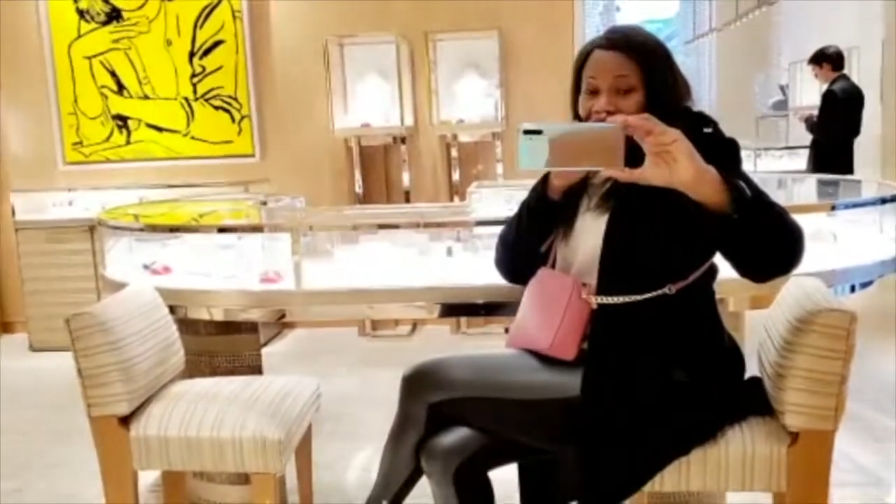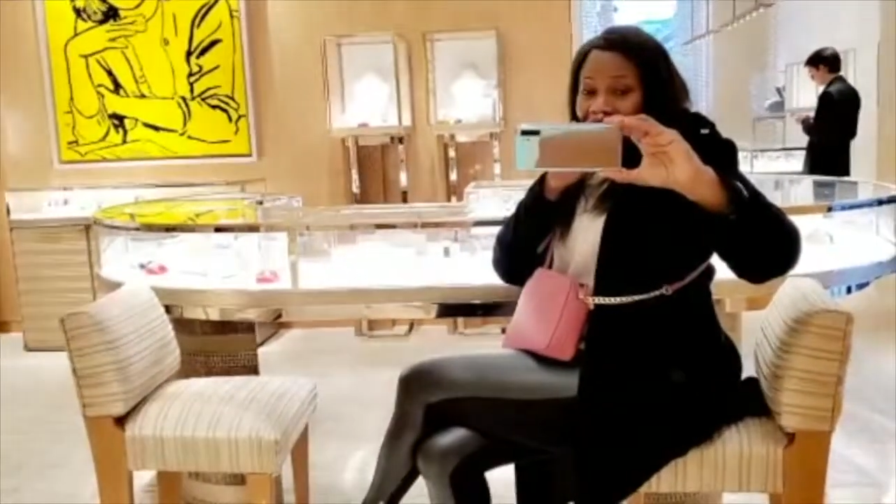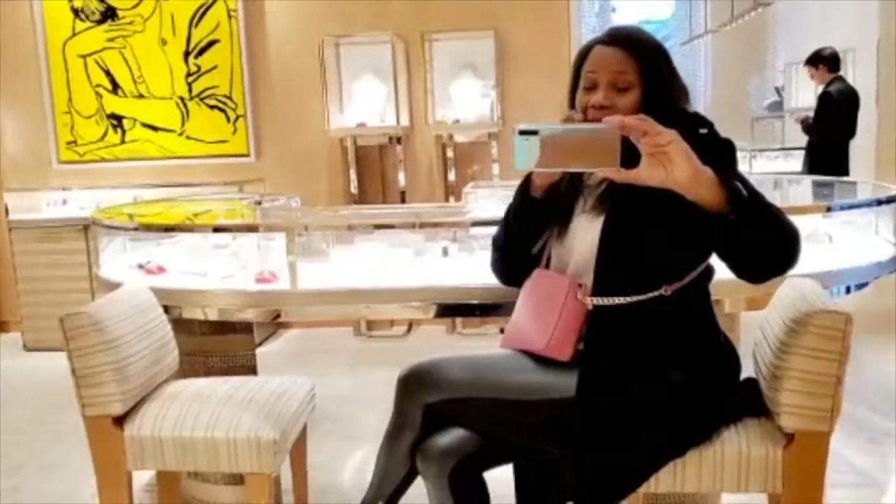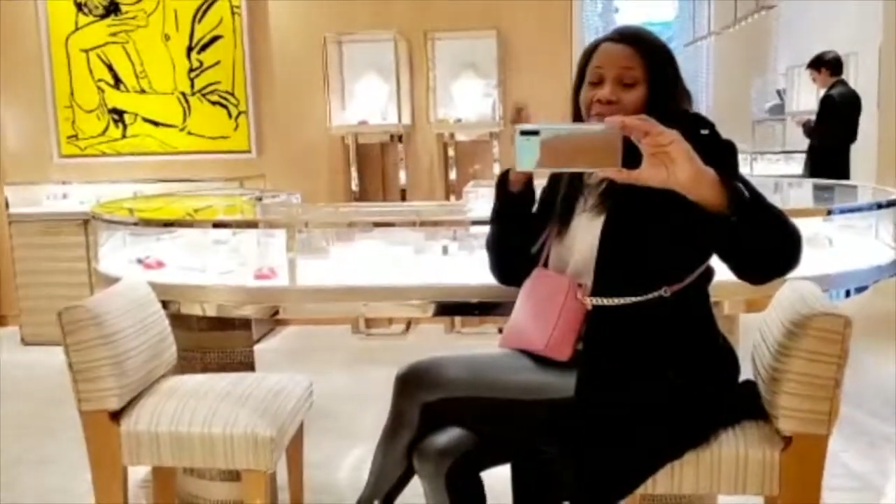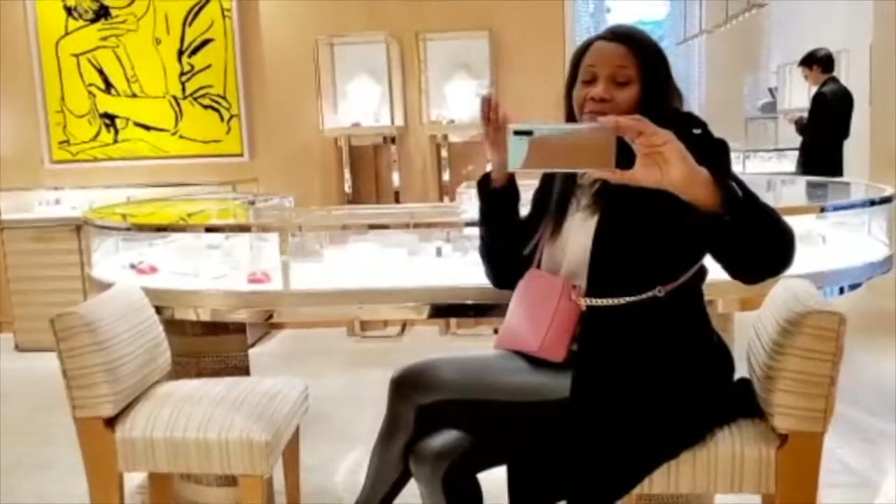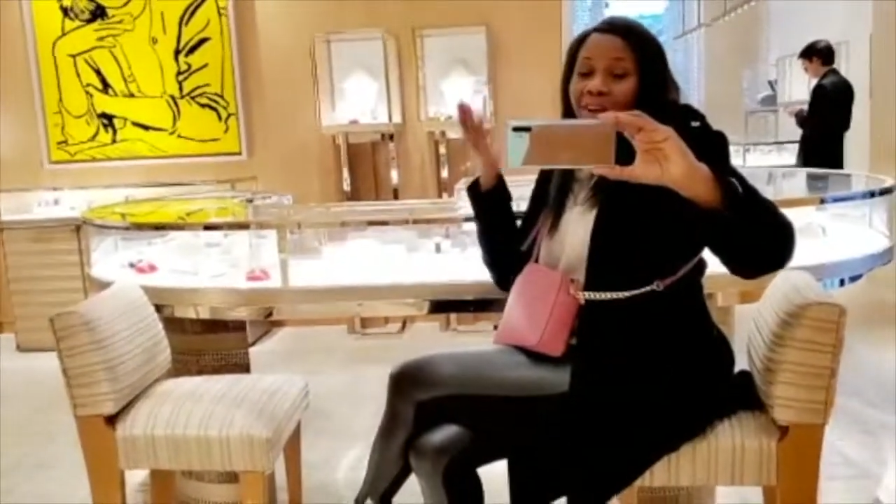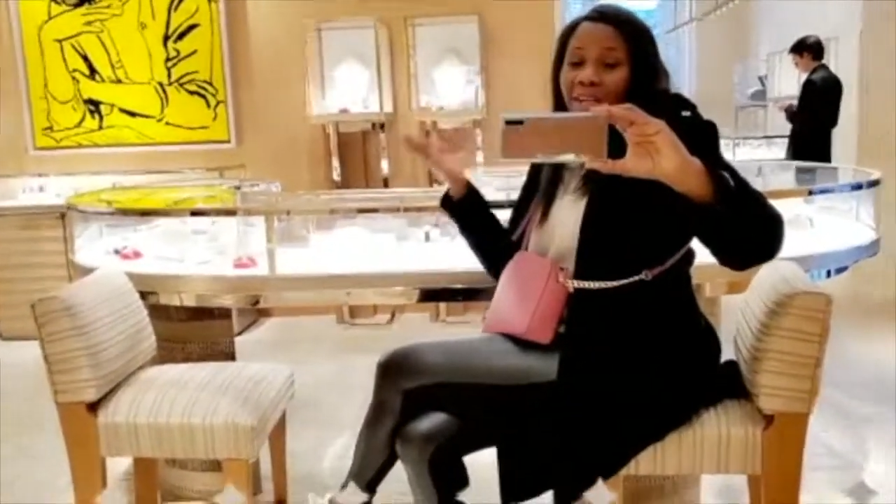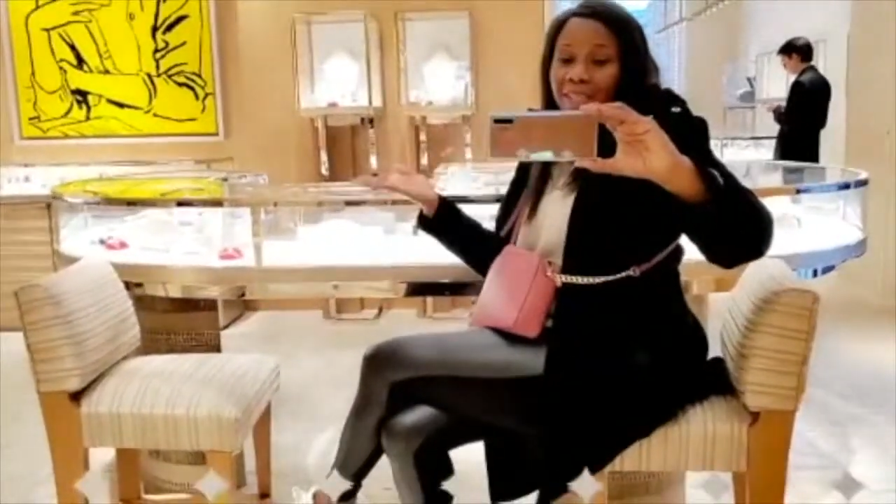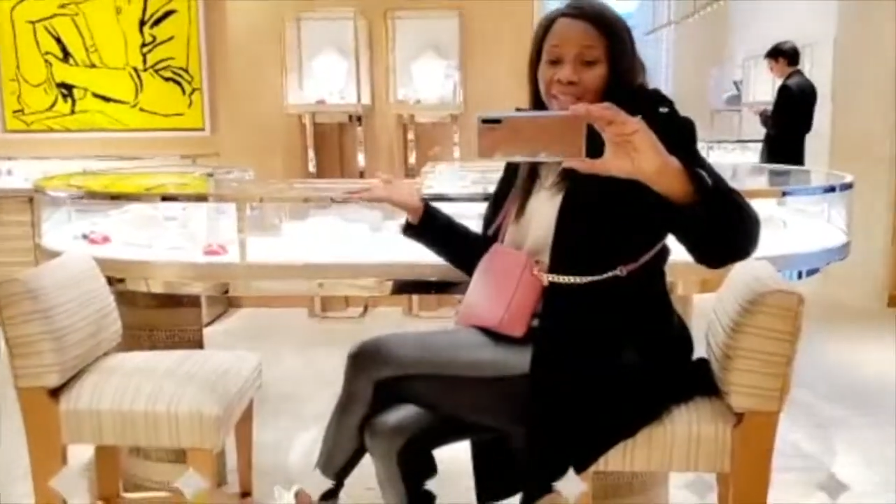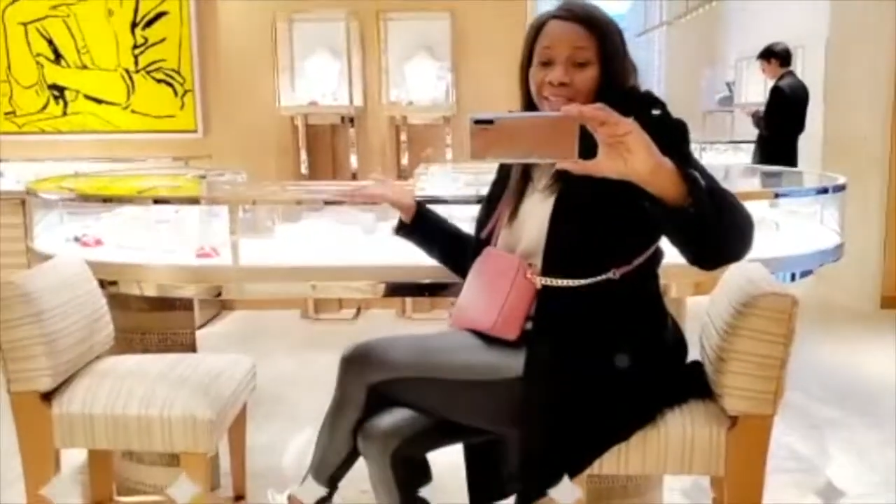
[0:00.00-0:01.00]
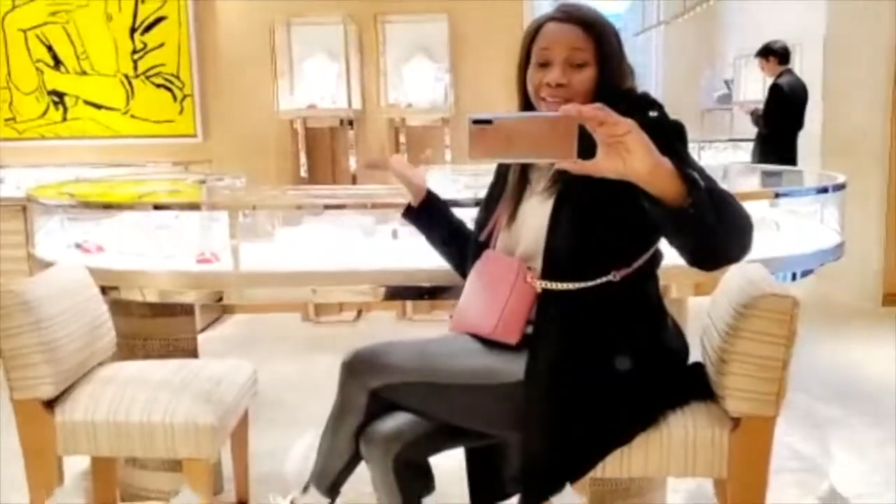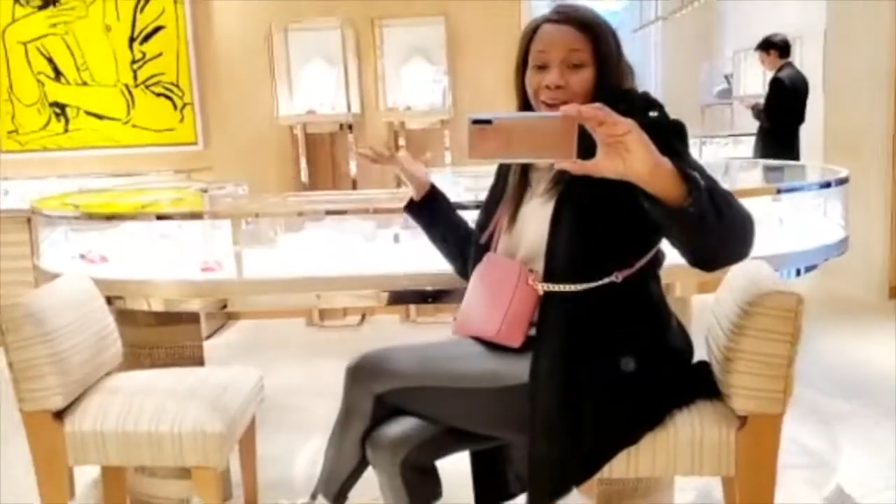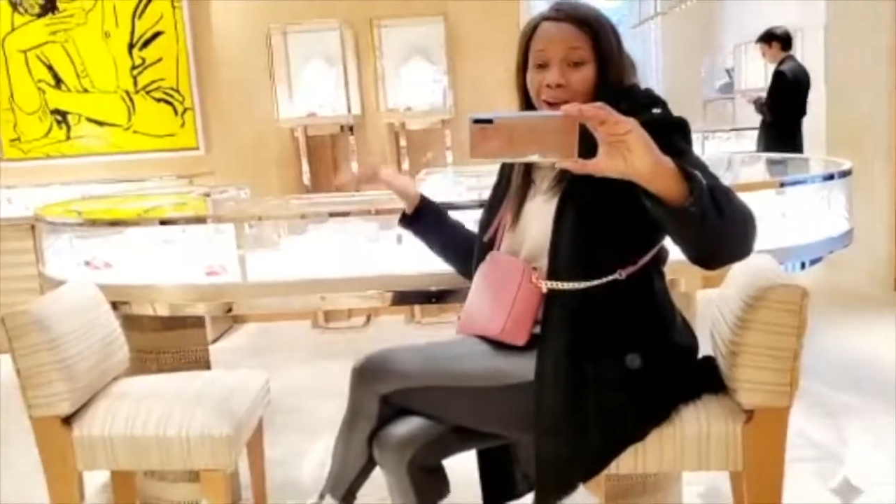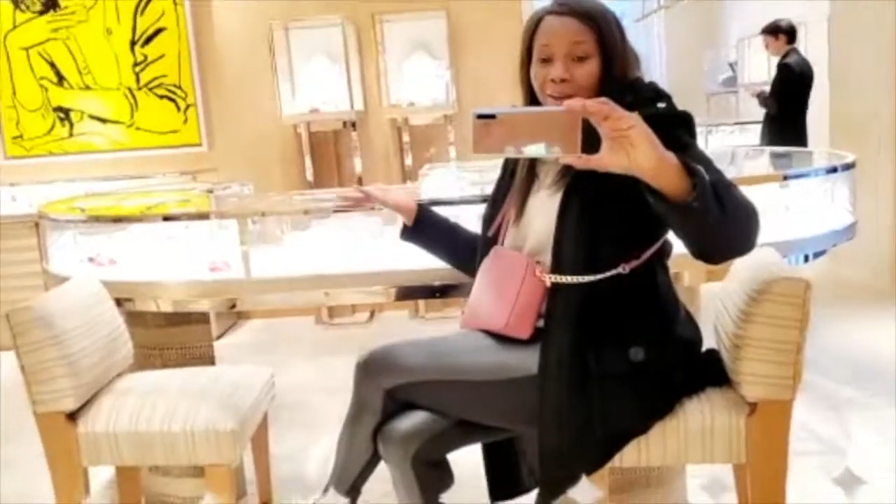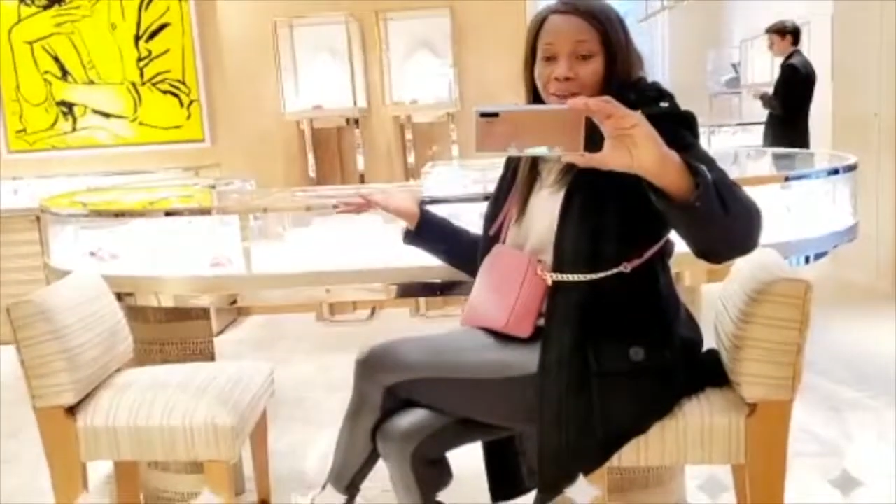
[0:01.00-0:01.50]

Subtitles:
I finally got